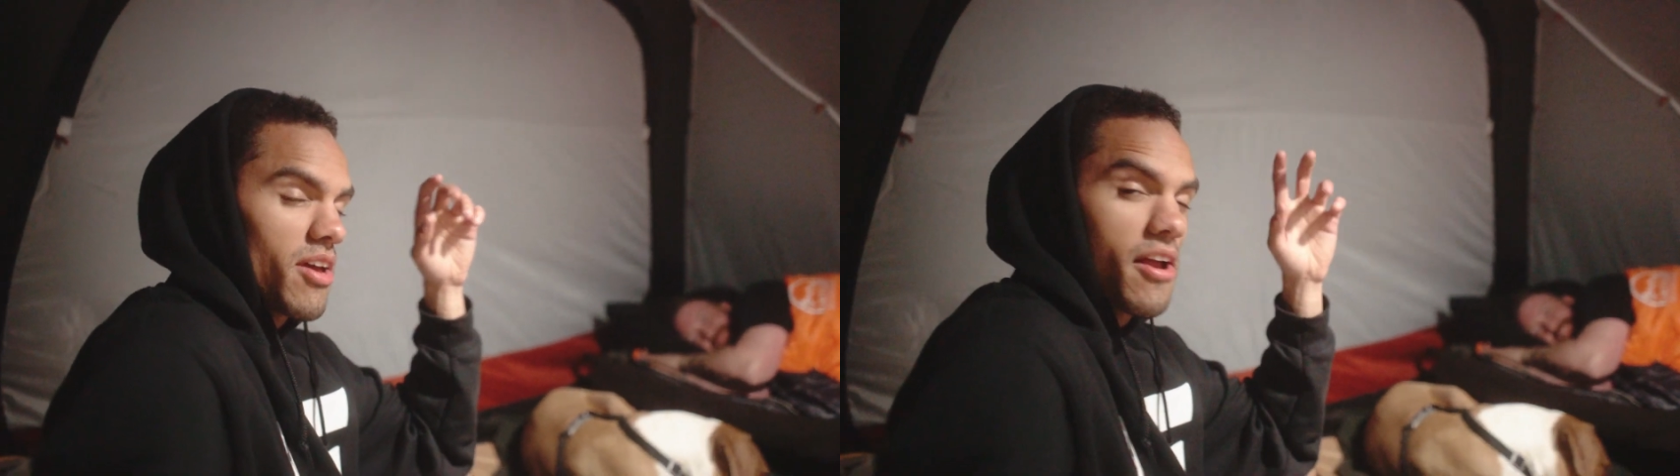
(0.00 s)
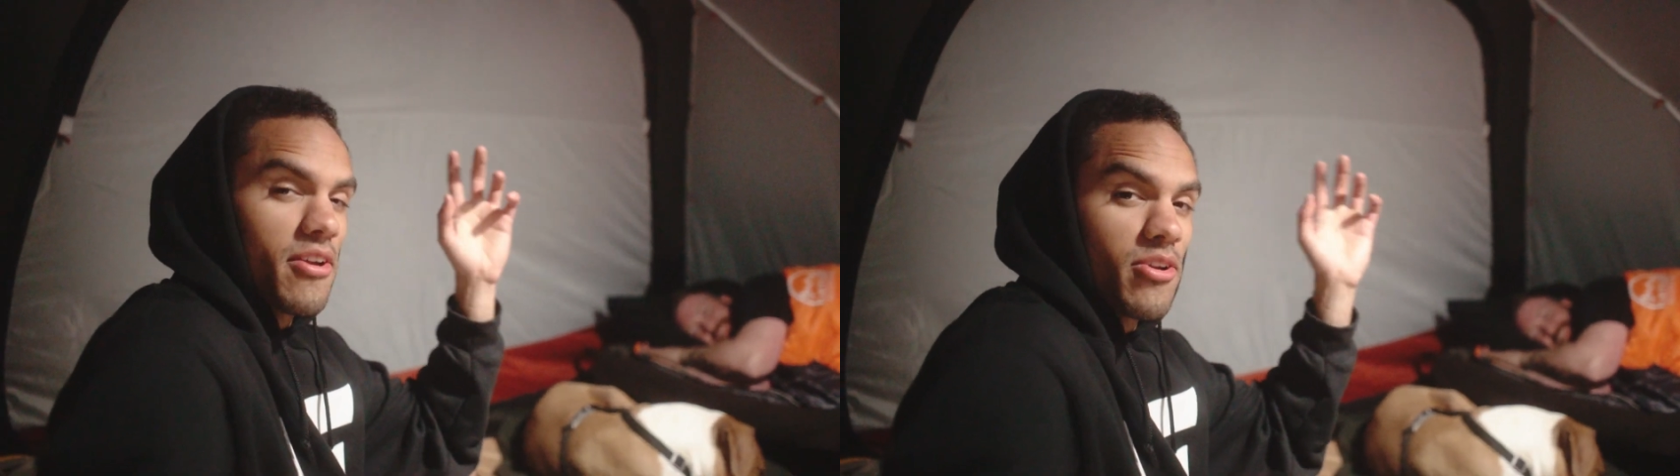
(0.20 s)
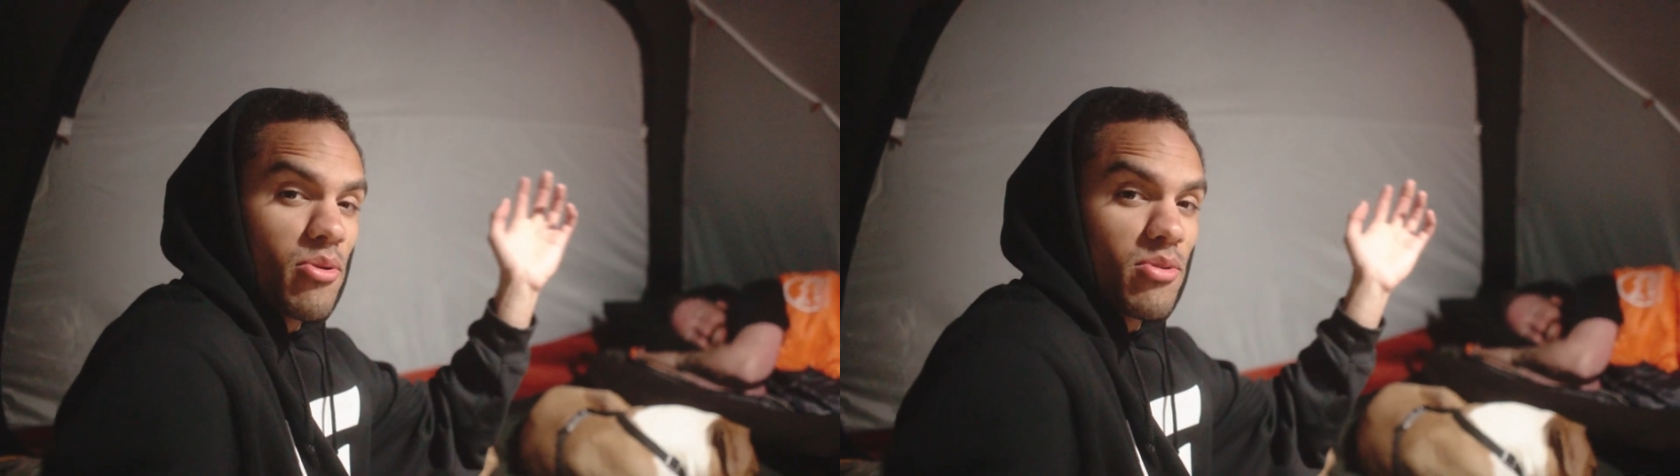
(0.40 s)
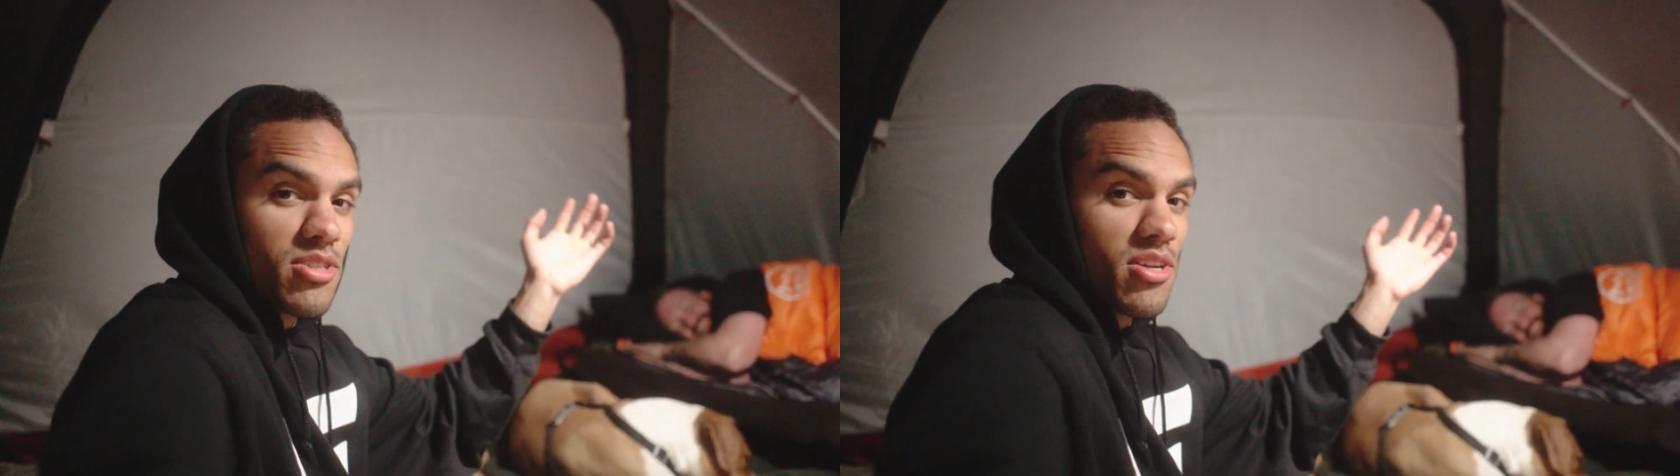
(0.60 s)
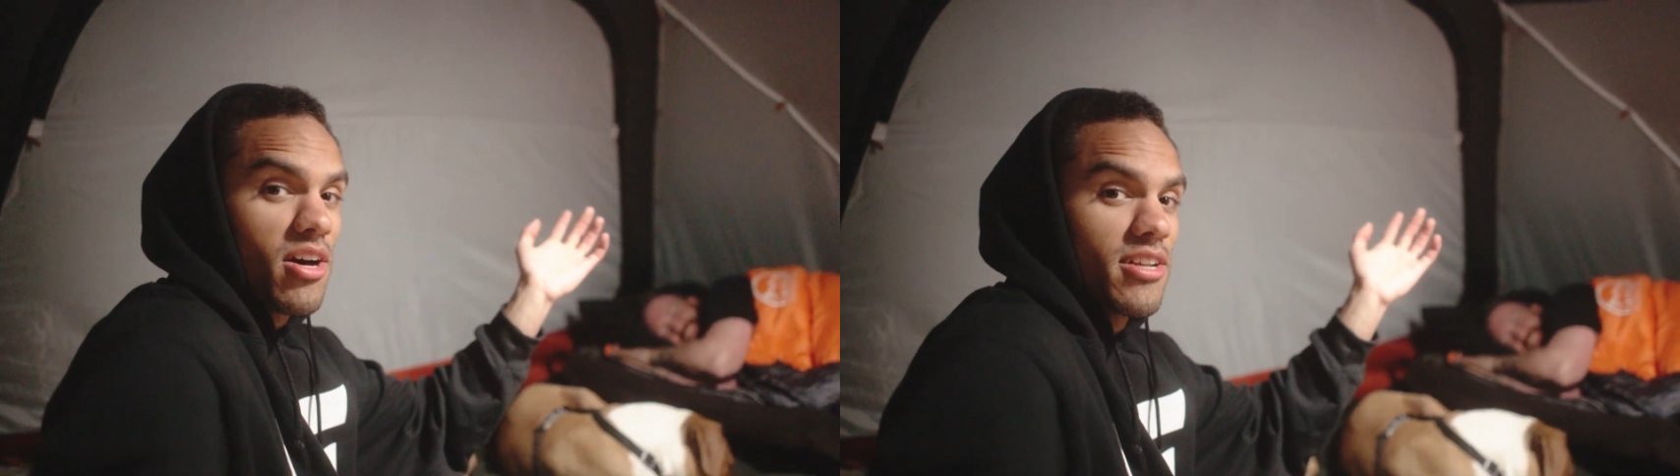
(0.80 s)
I don't know
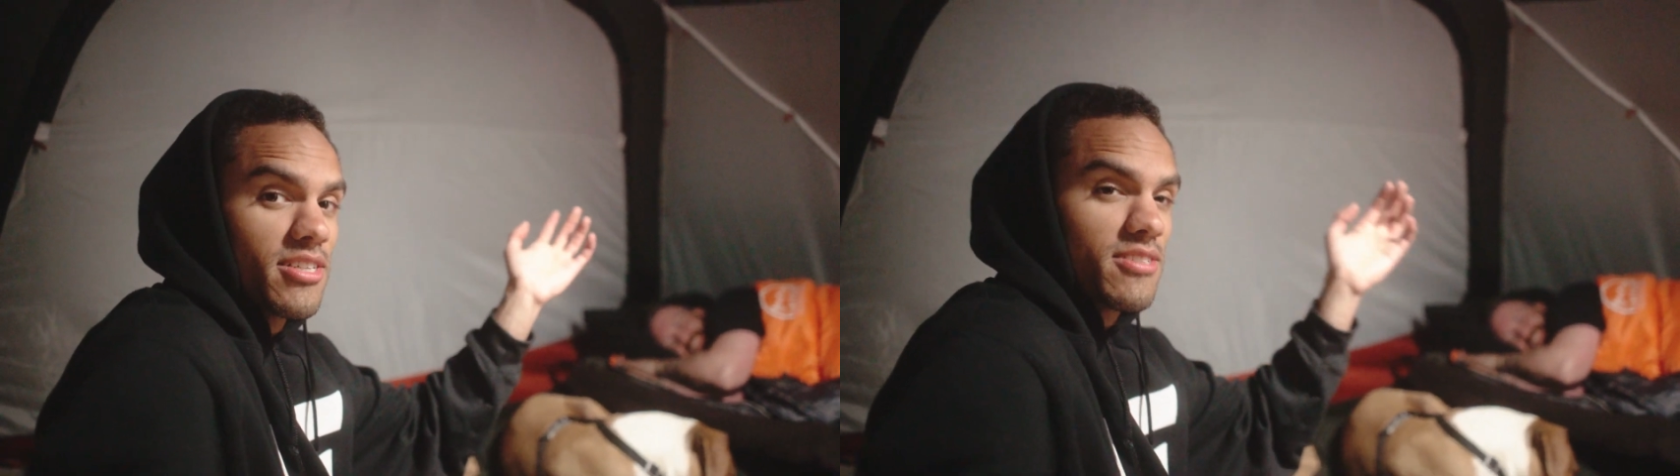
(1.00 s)
what to call